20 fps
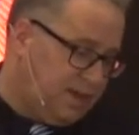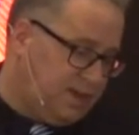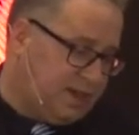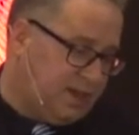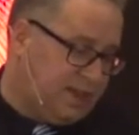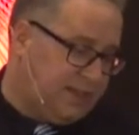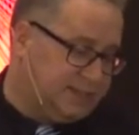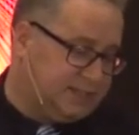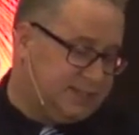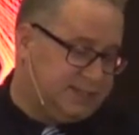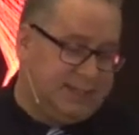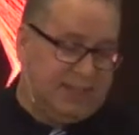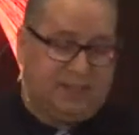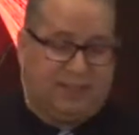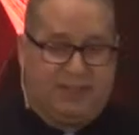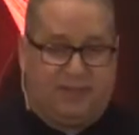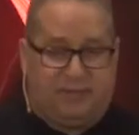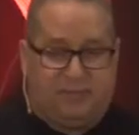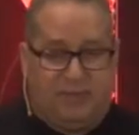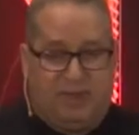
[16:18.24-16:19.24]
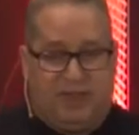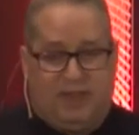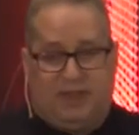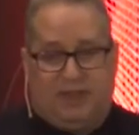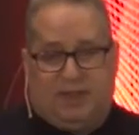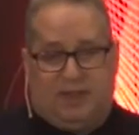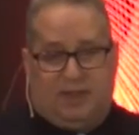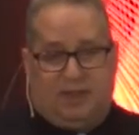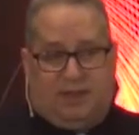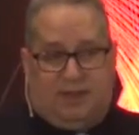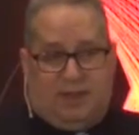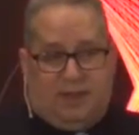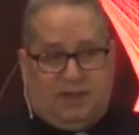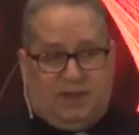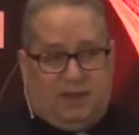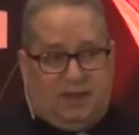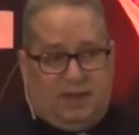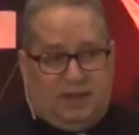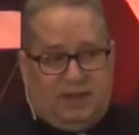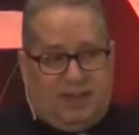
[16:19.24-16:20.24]
And I like to tell them,
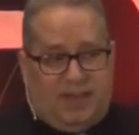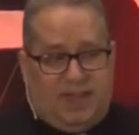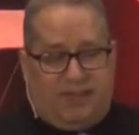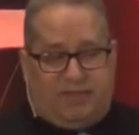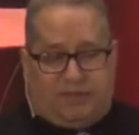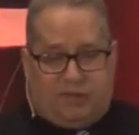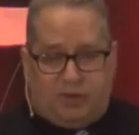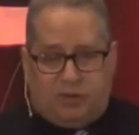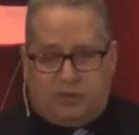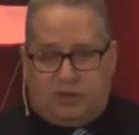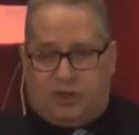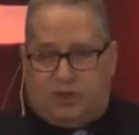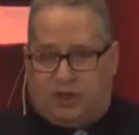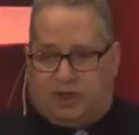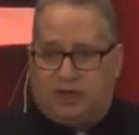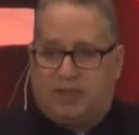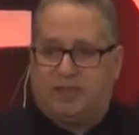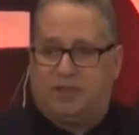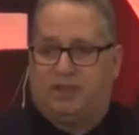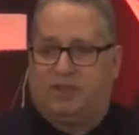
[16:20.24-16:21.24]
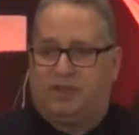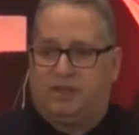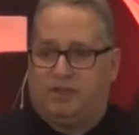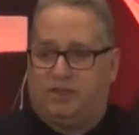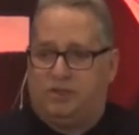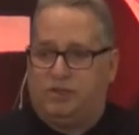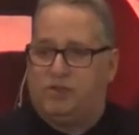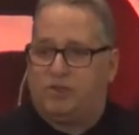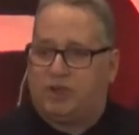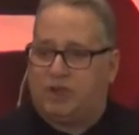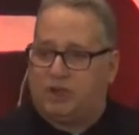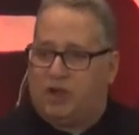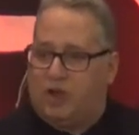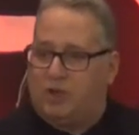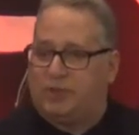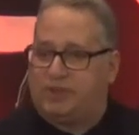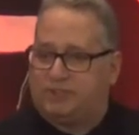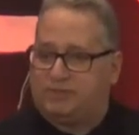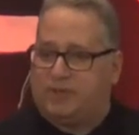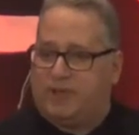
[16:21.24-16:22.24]
if you look, you can
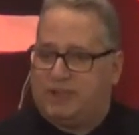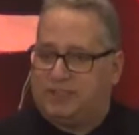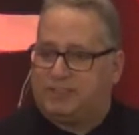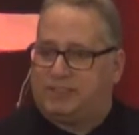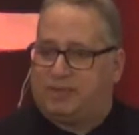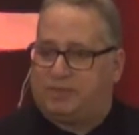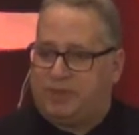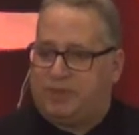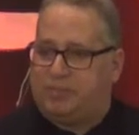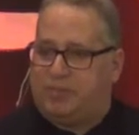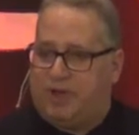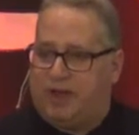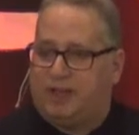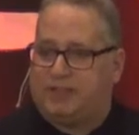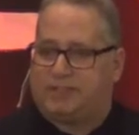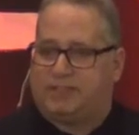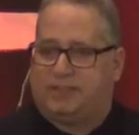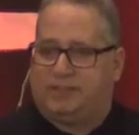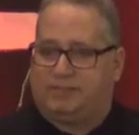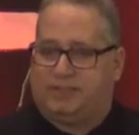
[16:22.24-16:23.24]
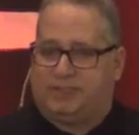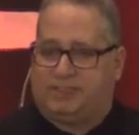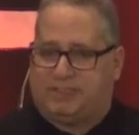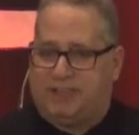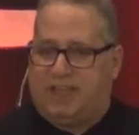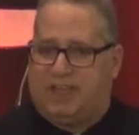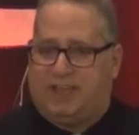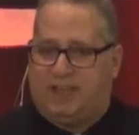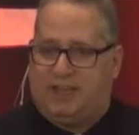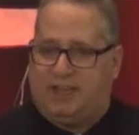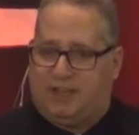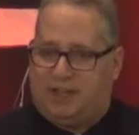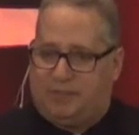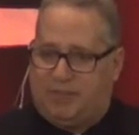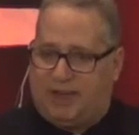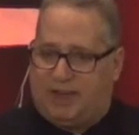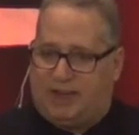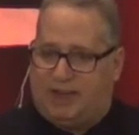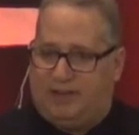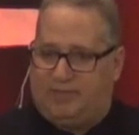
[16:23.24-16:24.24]
always find something positive to say
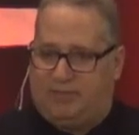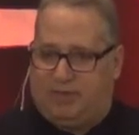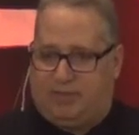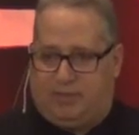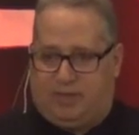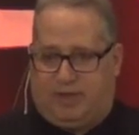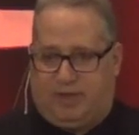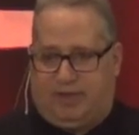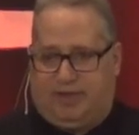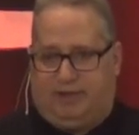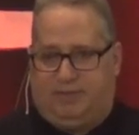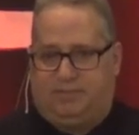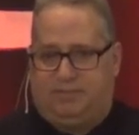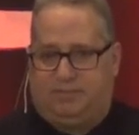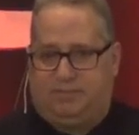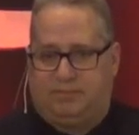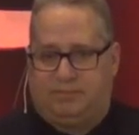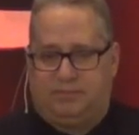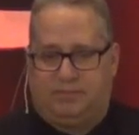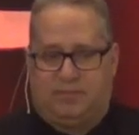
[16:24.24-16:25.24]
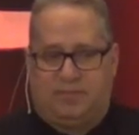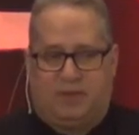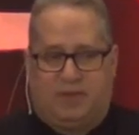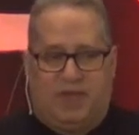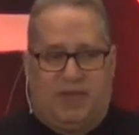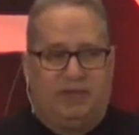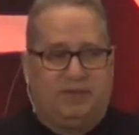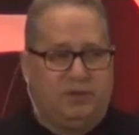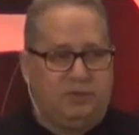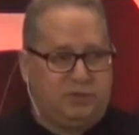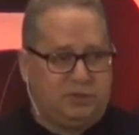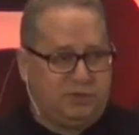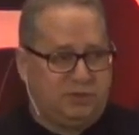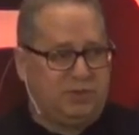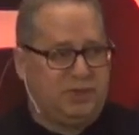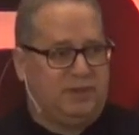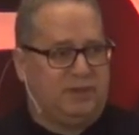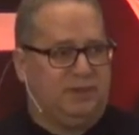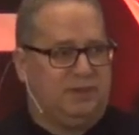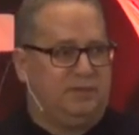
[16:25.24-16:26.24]
about everybody. And you
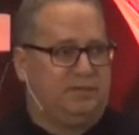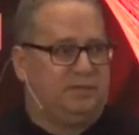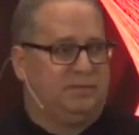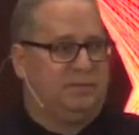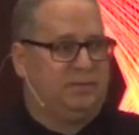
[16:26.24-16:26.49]
should.